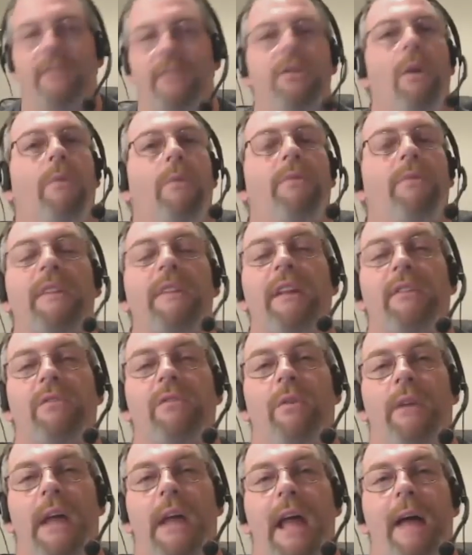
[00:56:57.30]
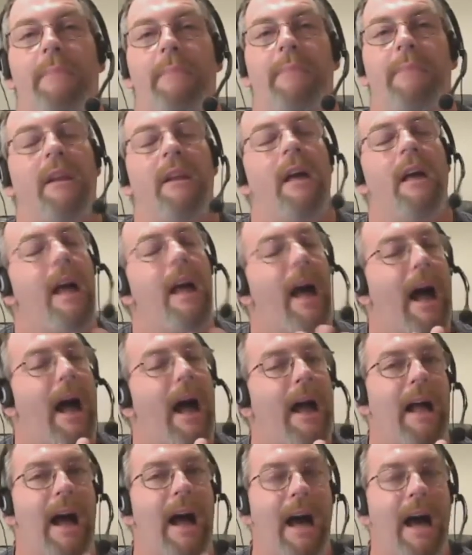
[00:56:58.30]
I don't think that's going to happen.
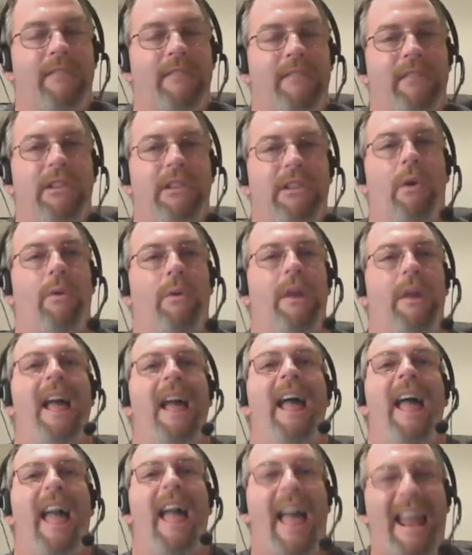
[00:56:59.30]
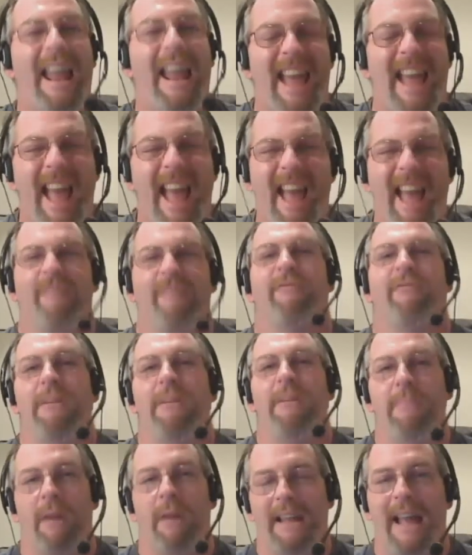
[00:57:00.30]
I honestly don't. And
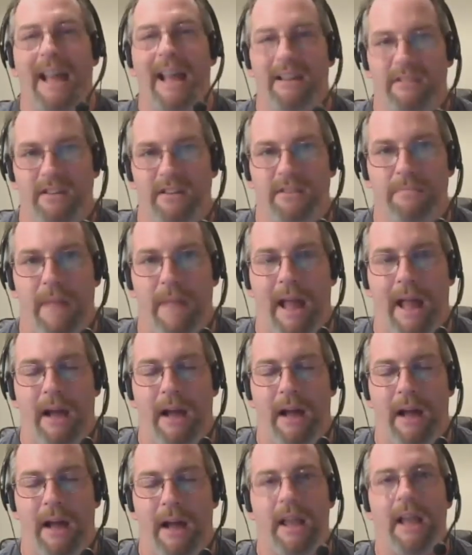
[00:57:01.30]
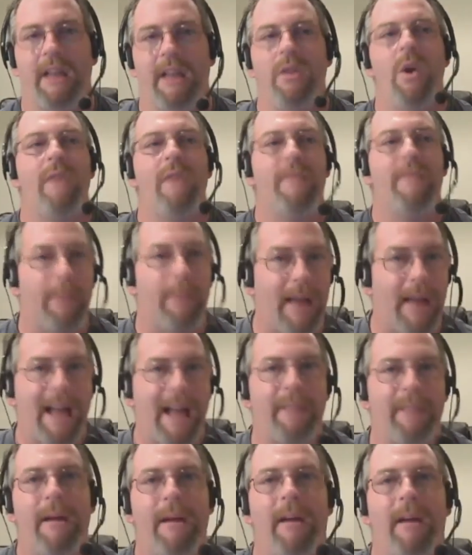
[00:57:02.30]
everybody has this power, okay? You have a
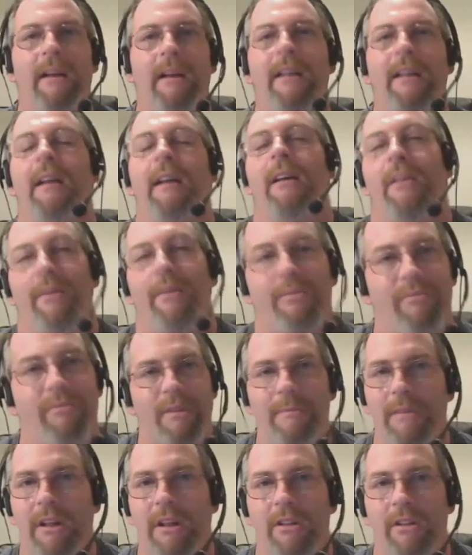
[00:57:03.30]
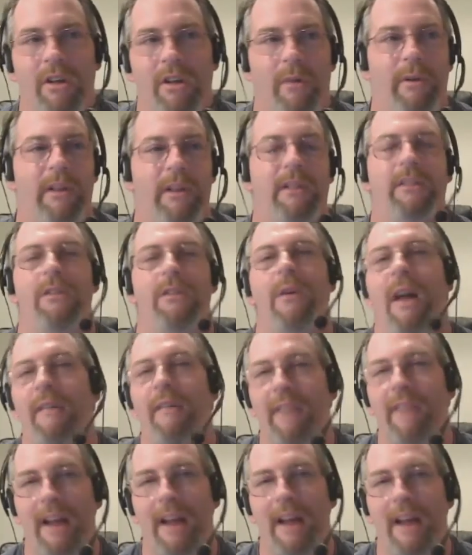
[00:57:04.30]
BlackBerry, RIM can do it. You
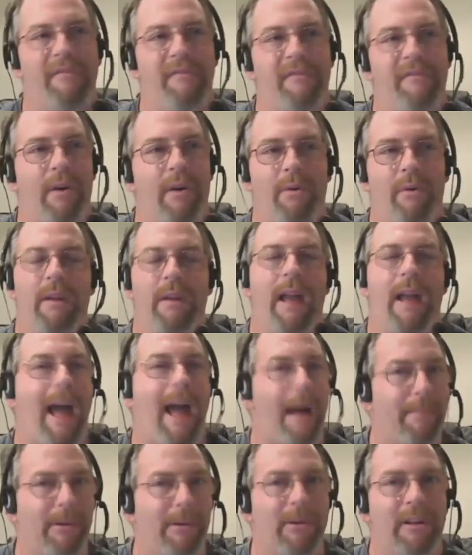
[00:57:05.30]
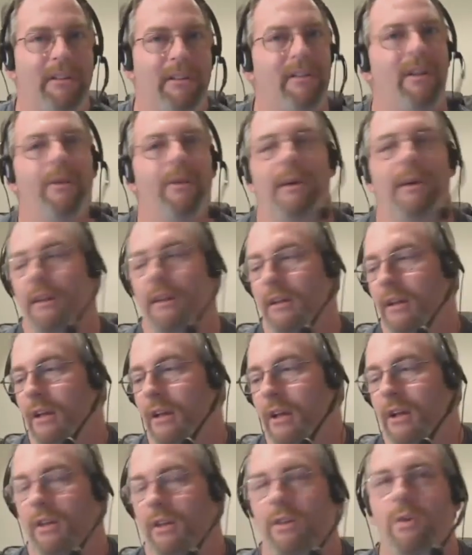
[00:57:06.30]
have an iPhone, Apple can do it.
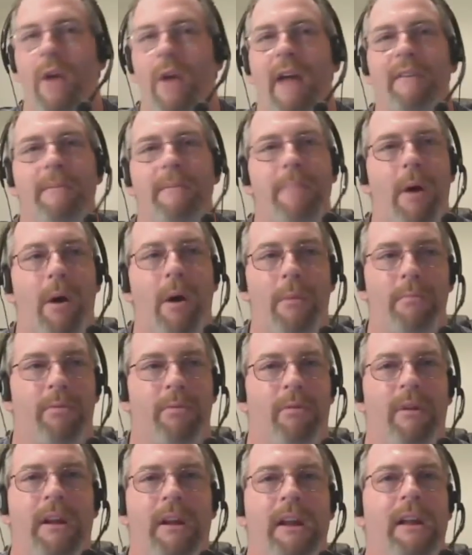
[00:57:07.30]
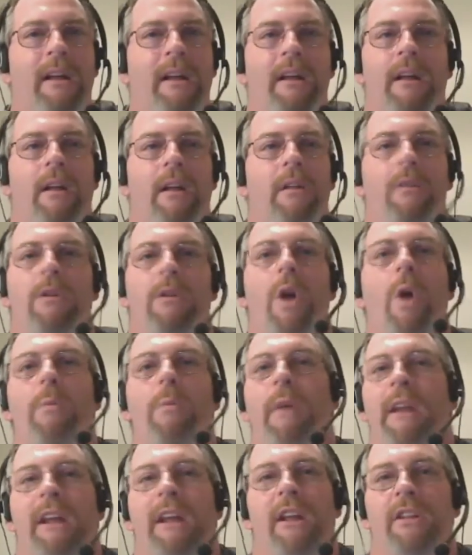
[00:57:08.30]
You have a Palm Pre,
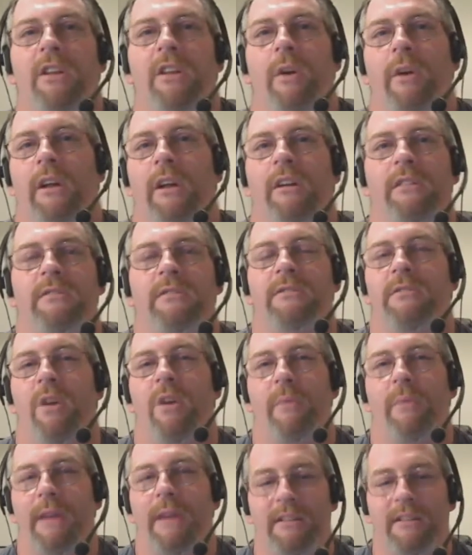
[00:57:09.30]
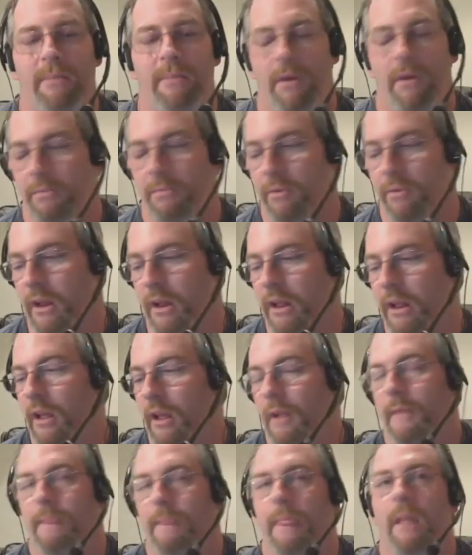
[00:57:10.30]
nobody can do it because nobody has a Palm Pre.
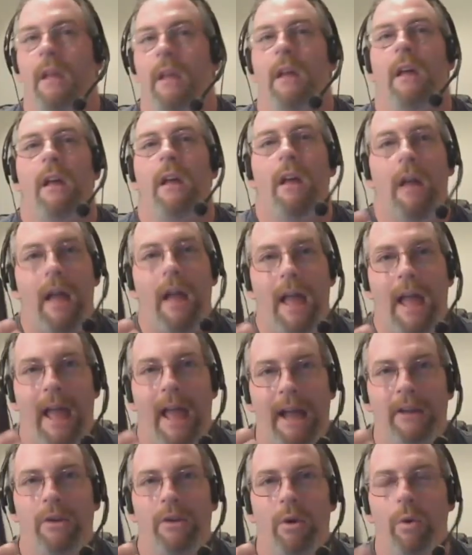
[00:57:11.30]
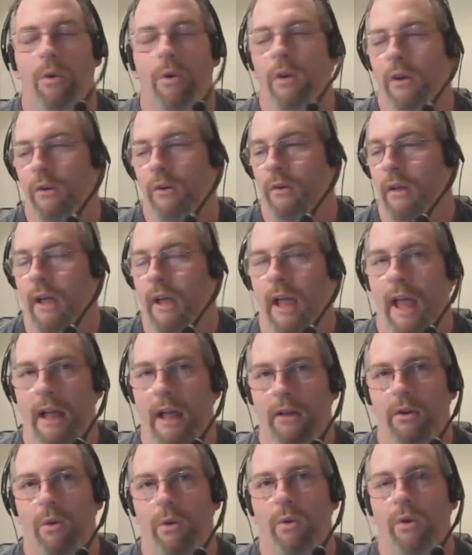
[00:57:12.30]

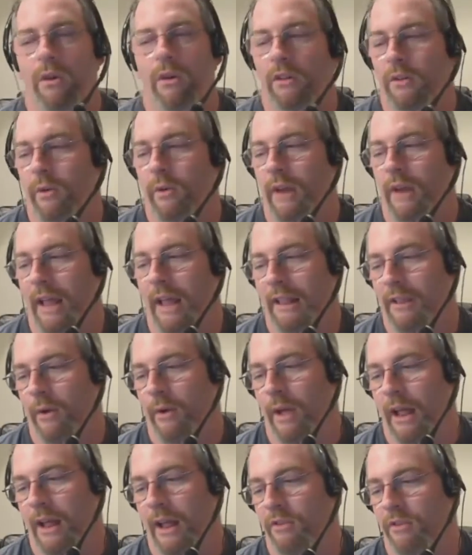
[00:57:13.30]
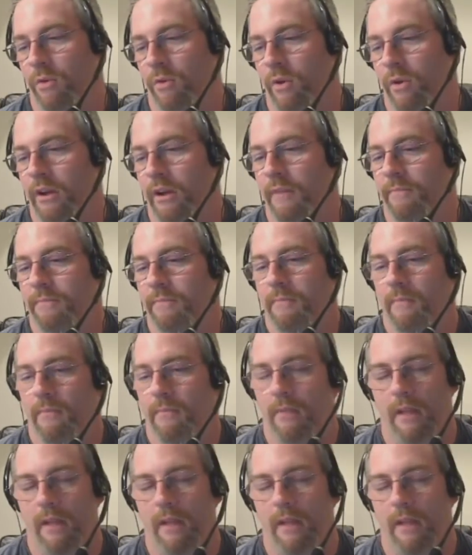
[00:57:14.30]
And Google can do it into Android,